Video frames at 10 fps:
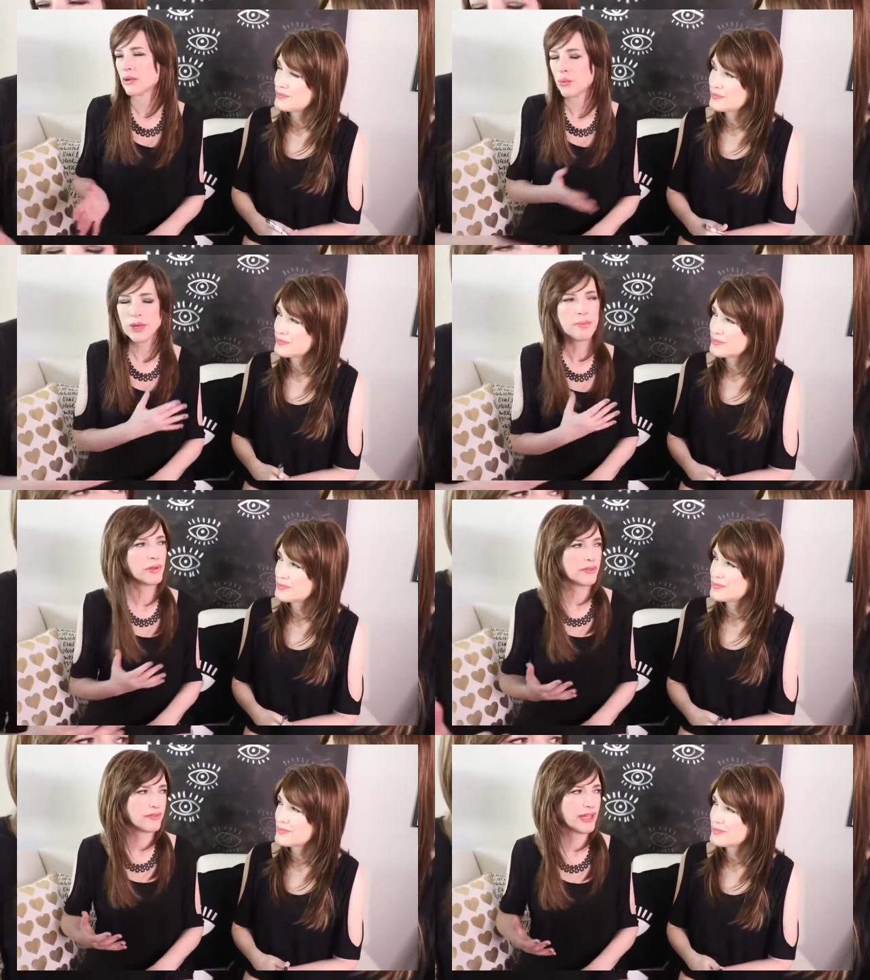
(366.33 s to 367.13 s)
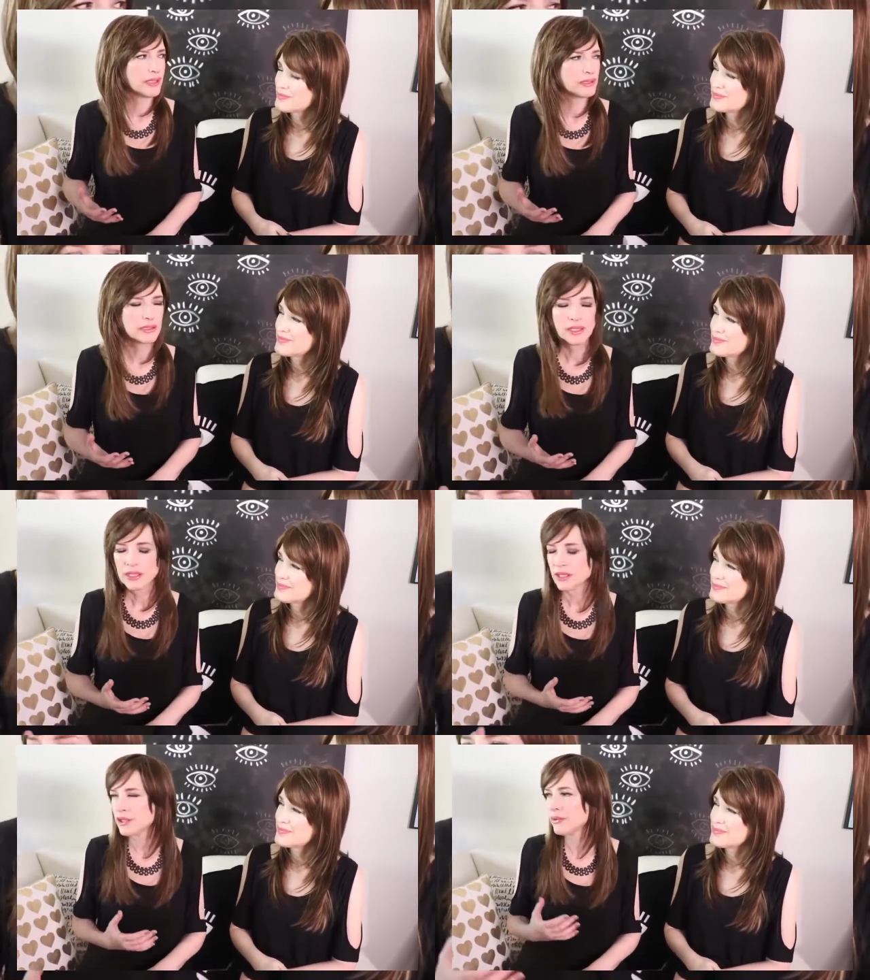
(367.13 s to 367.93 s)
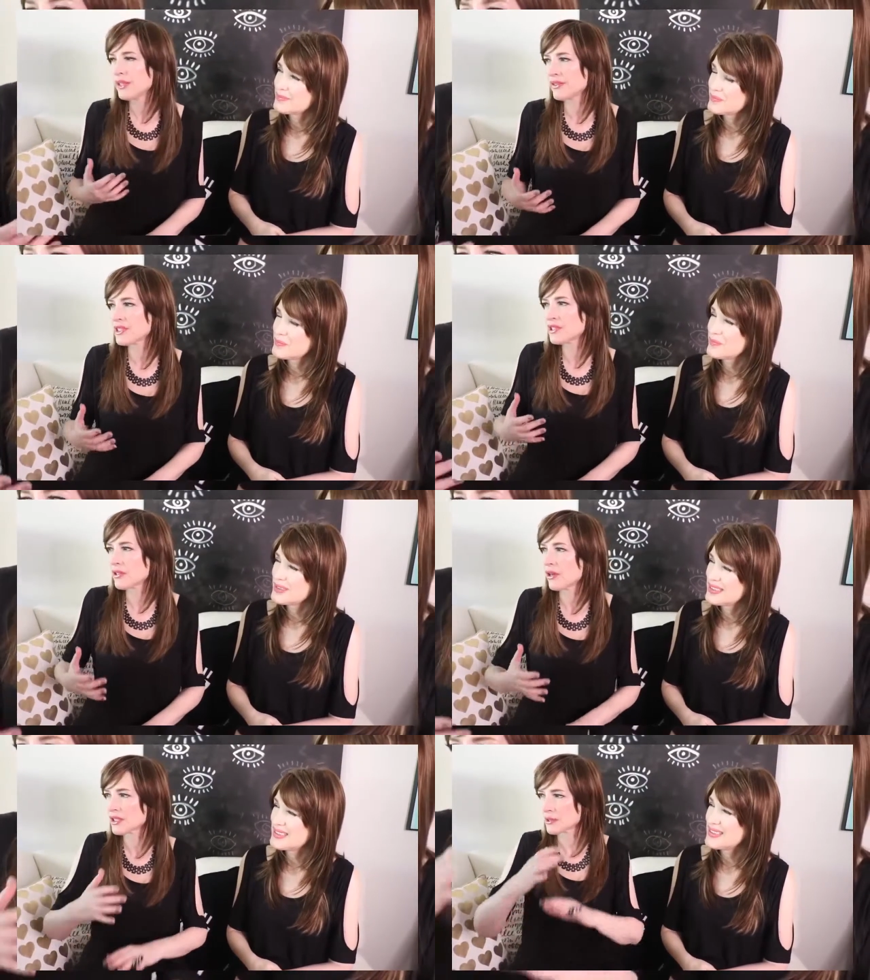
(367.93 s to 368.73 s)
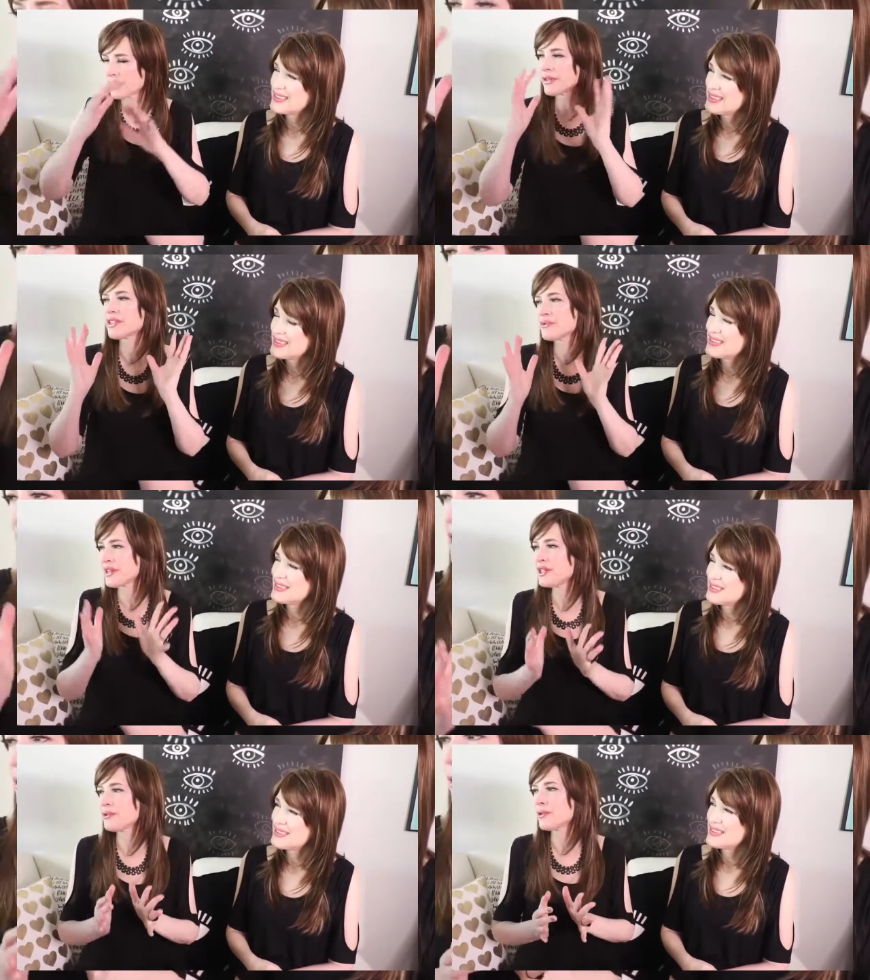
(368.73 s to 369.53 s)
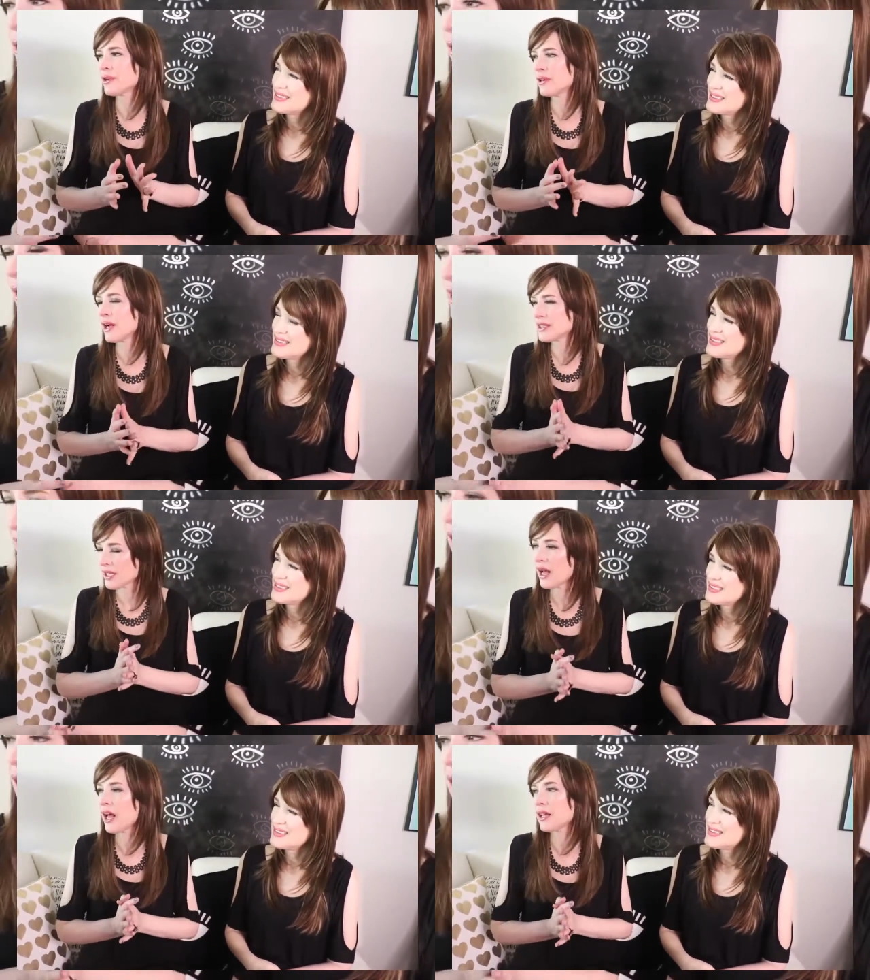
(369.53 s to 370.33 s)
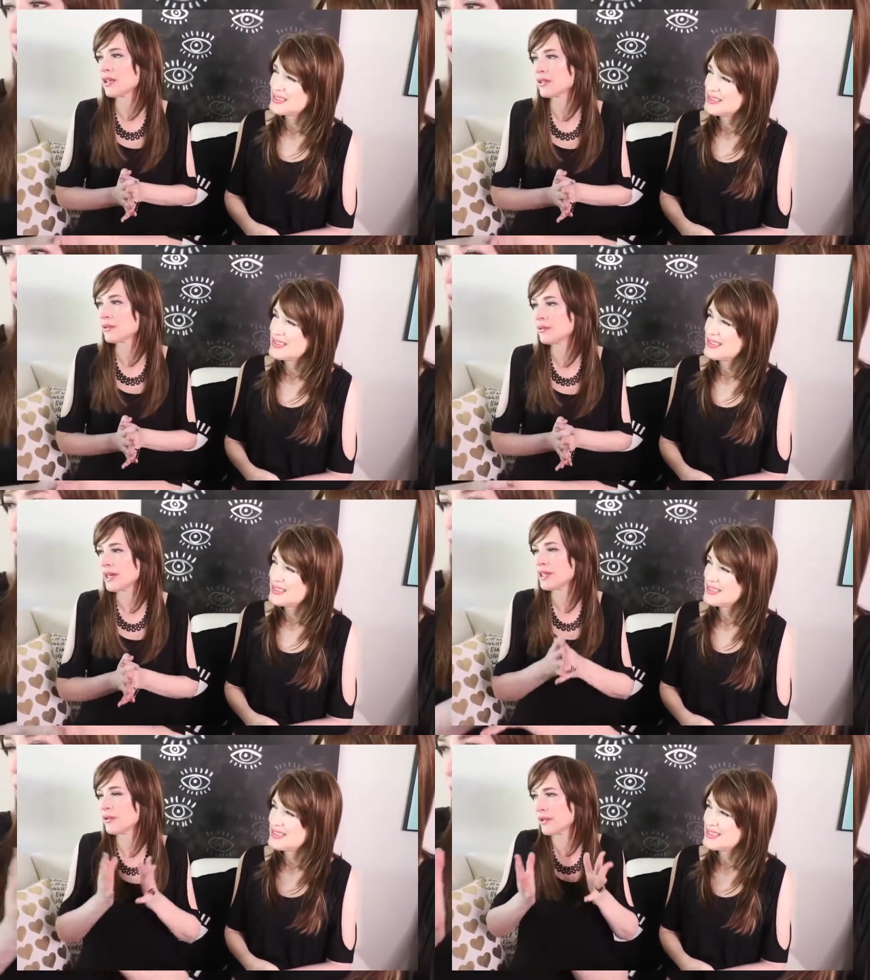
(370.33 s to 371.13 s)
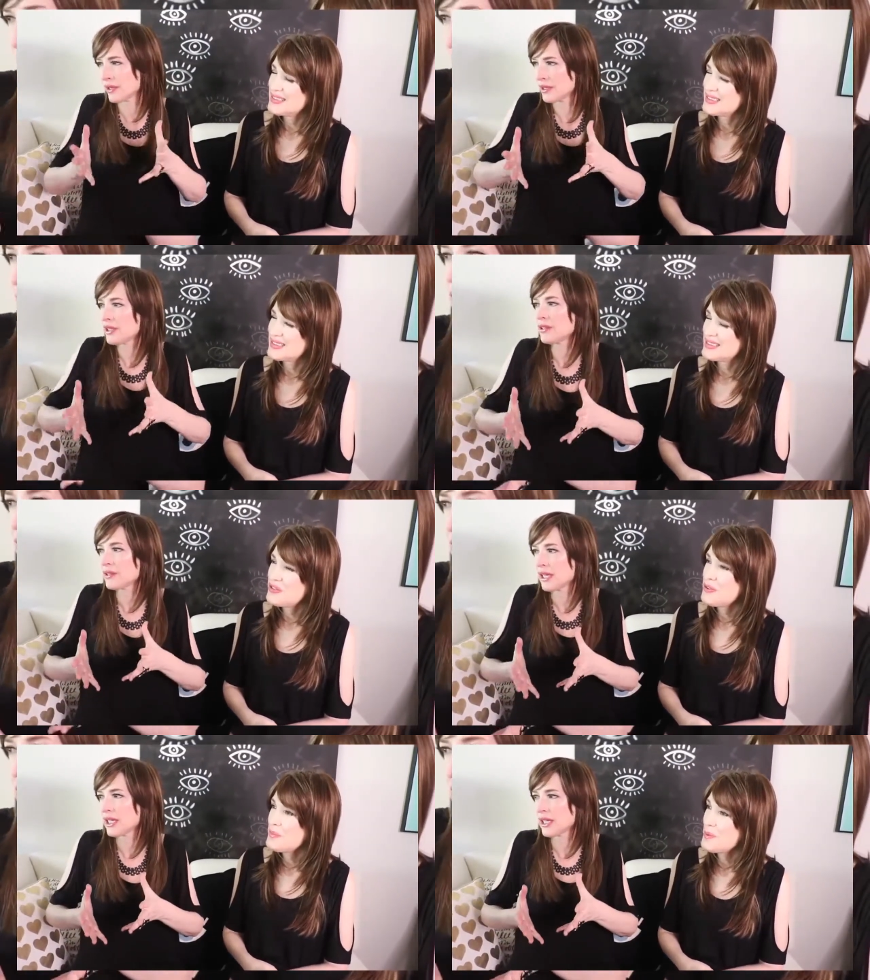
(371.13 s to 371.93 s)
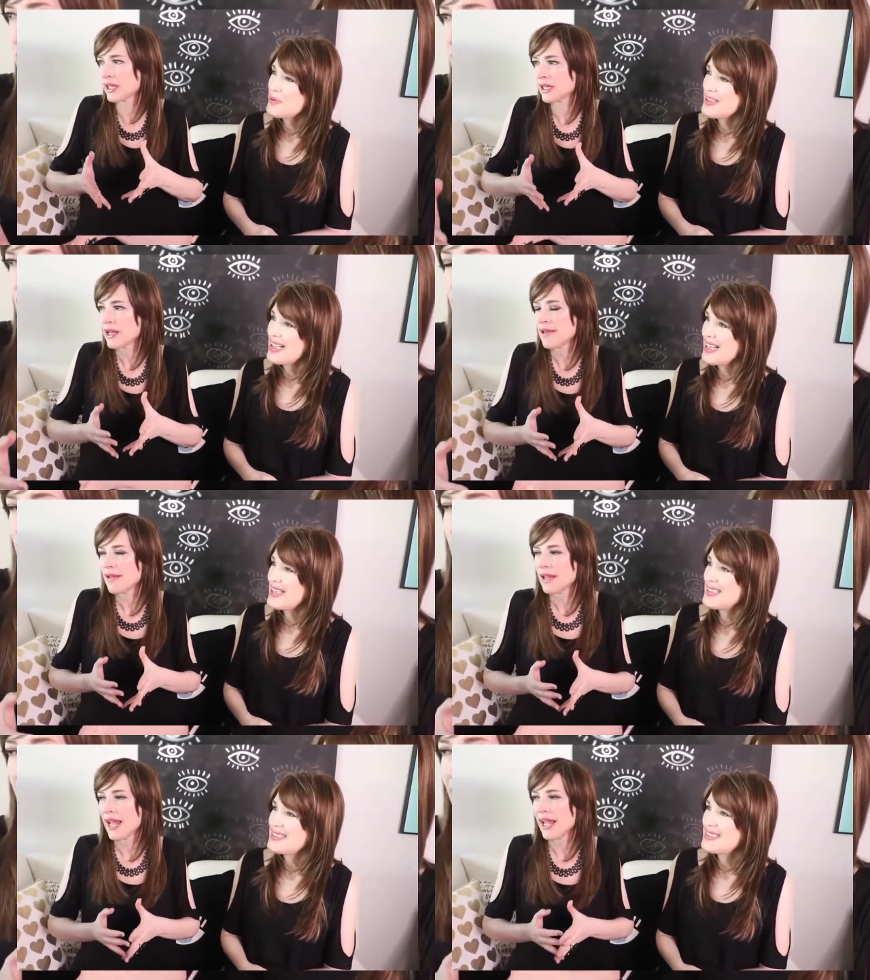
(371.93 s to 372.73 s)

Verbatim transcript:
Speaker 1: We both felt you even saw spirits when you were a toddler, when you were a little. Do you kid. remember that?